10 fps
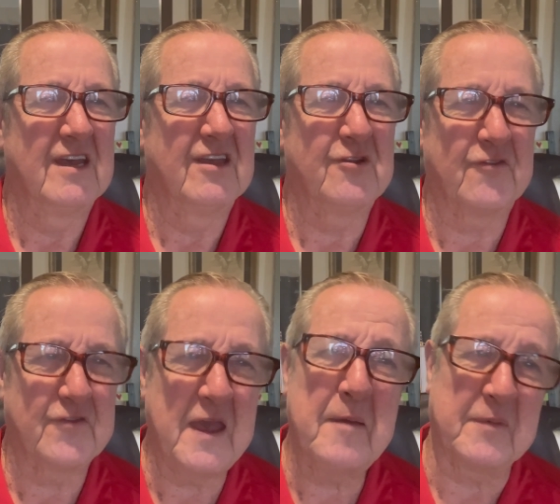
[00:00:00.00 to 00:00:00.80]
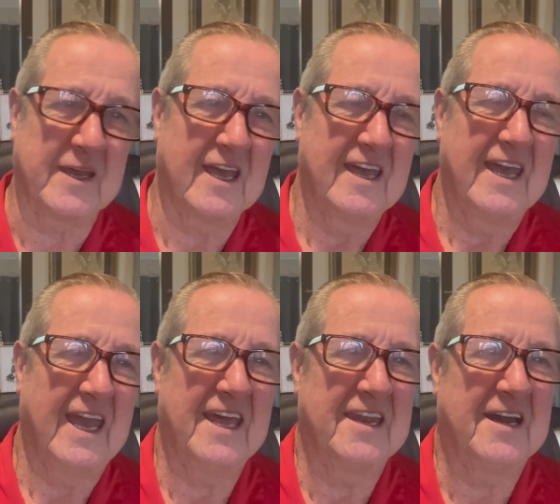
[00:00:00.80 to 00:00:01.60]
your family.
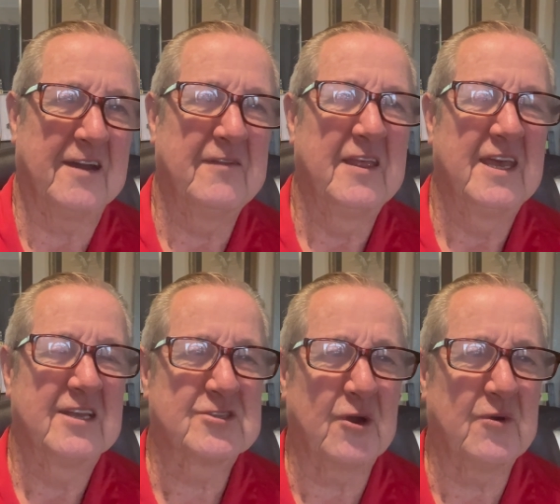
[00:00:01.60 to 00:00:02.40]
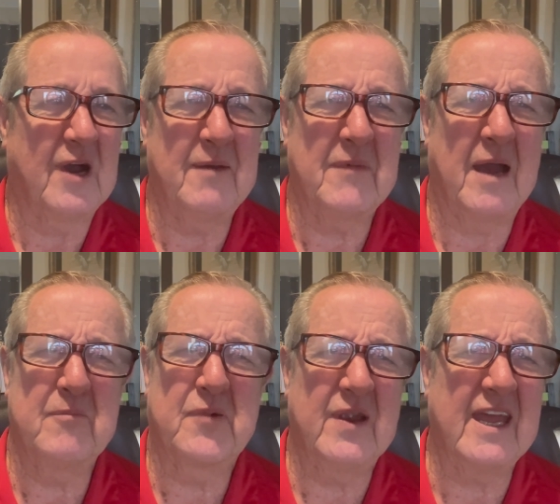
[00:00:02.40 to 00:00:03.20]
And uh, so I'm, I'm
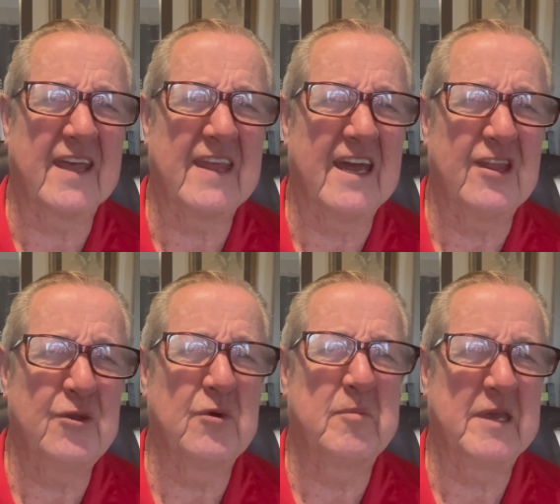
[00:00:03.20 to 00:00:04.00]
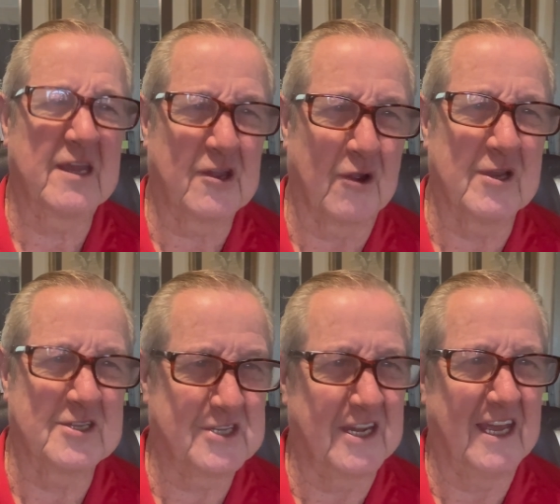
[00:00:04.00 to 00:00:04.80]
praying that you will be
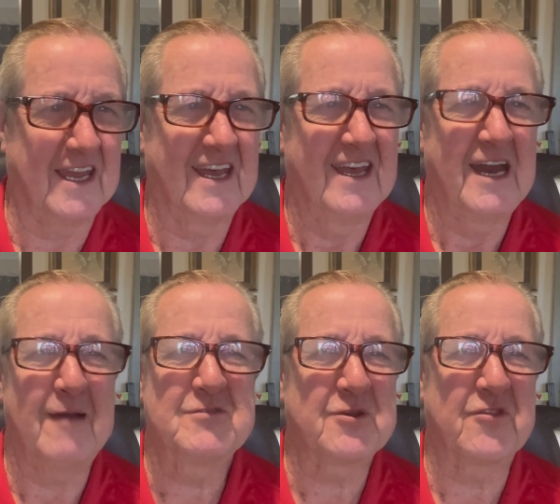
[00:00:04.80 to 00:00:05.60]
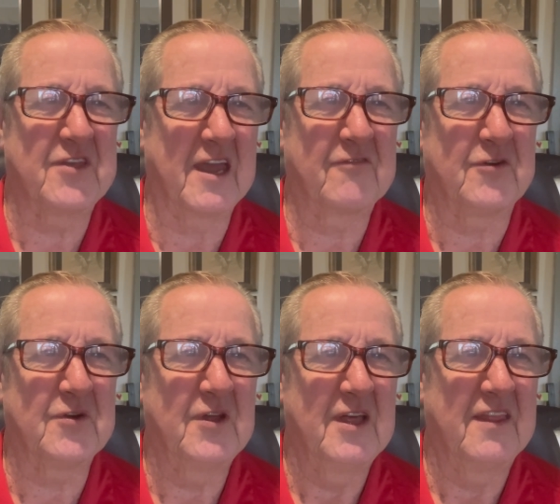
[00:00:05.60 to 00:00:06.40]
encouraged today. I'm so
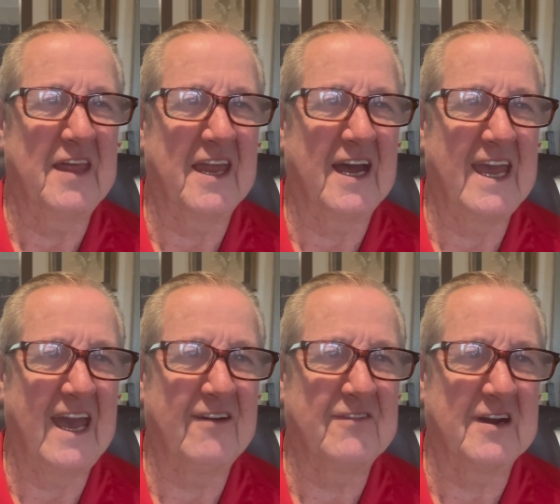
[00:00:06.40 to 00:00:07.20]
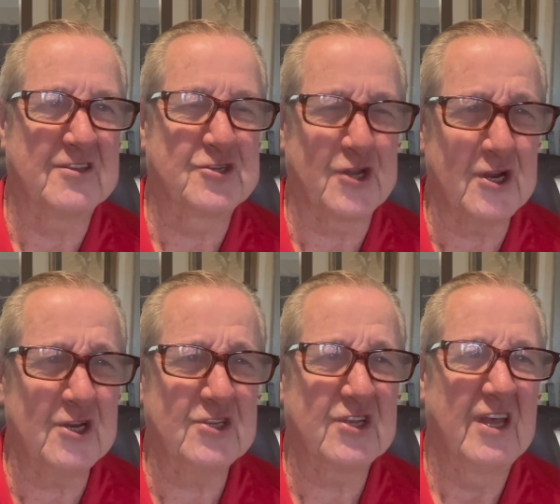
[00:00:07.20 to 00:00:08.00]
thankful that I have a
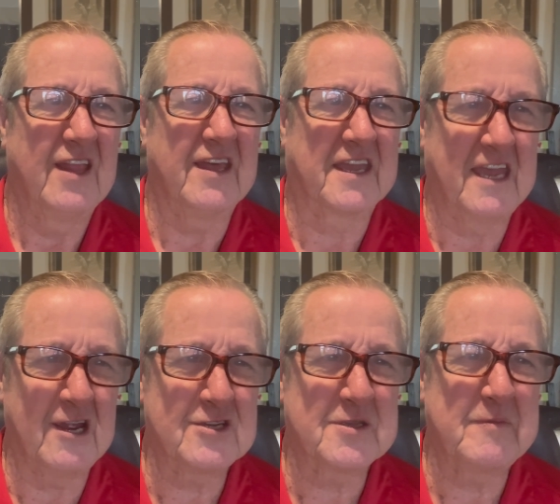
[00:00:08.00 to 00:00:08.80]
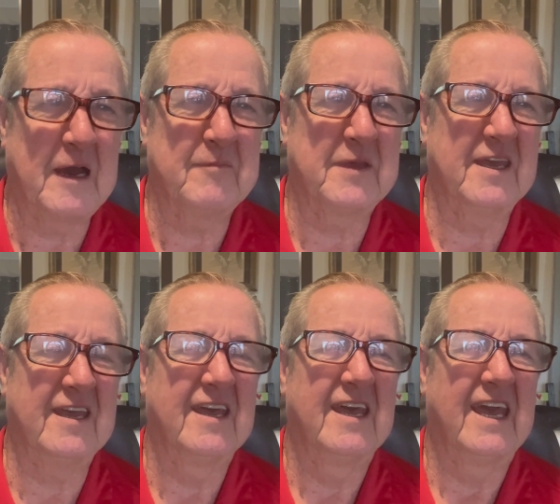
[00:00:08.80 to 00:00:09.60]
church that cares about
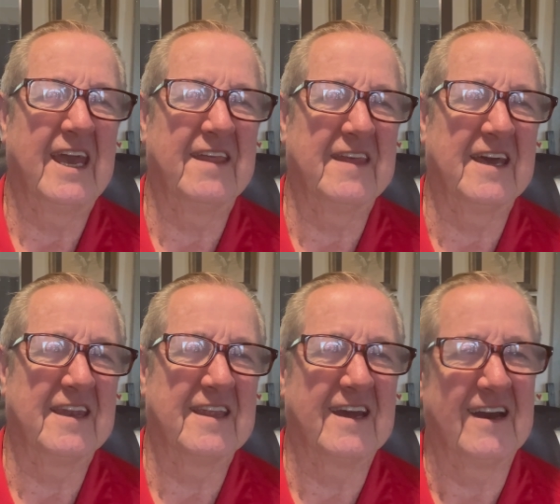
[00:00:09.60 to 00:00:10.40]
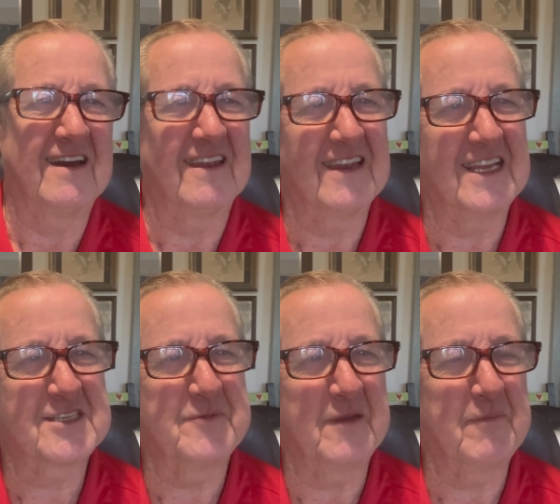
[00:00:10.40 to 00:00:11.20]
me and that uh,
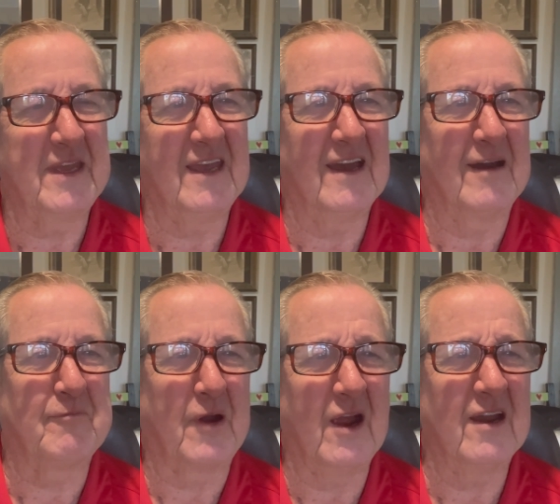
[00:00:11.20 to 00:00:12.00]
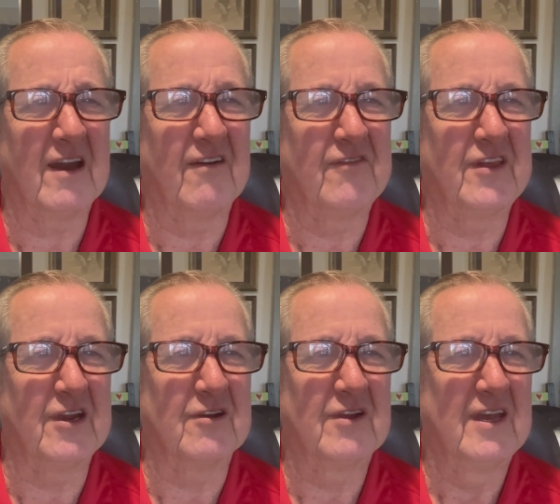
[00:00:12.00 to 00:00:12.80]
lets me be a part of their